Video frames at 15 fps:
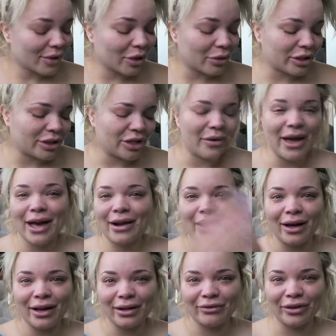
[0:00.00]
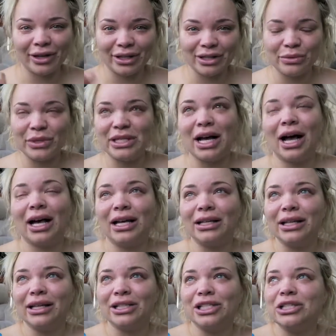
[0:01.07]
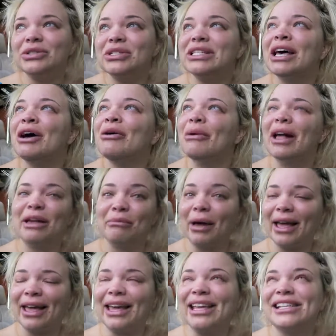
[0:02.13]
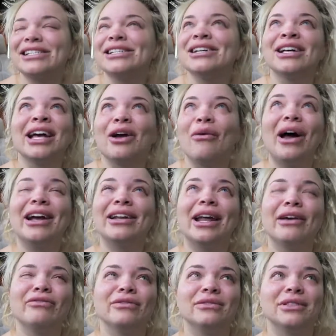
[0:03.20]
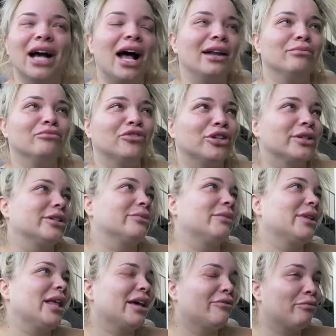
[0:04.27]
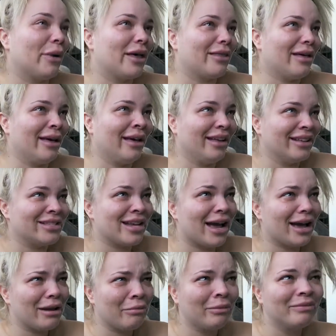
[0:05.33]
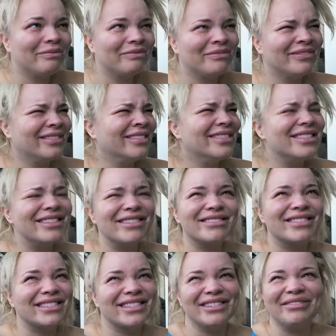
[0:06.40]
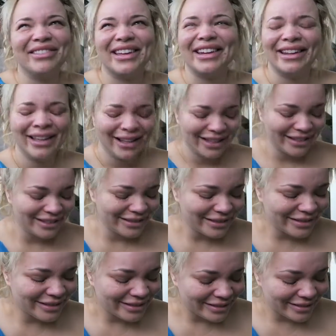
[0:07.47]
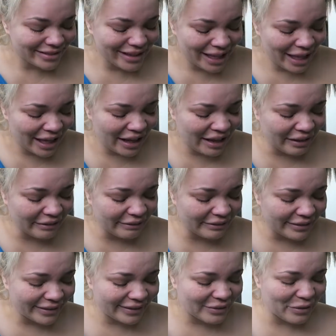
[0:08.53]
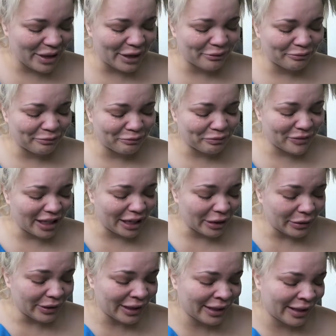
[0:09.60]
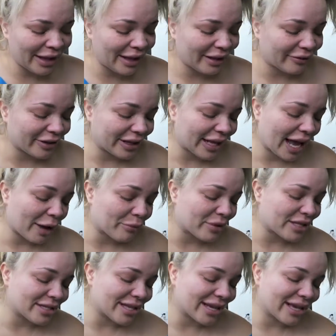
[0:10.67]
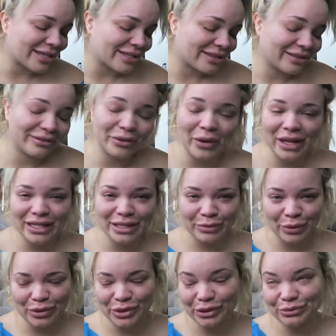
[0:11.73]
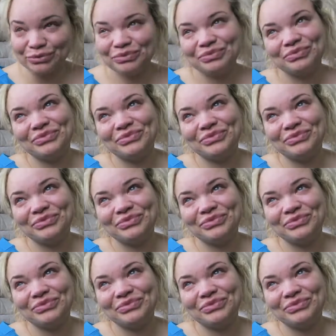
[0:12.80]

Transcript: or Joanna in fucking Sweeney Todd, like she was probably my age. Like, why couldn't I have gotten further in my life by that time? So stupid. But you know, everything happens, I guess, the way it's supposed to.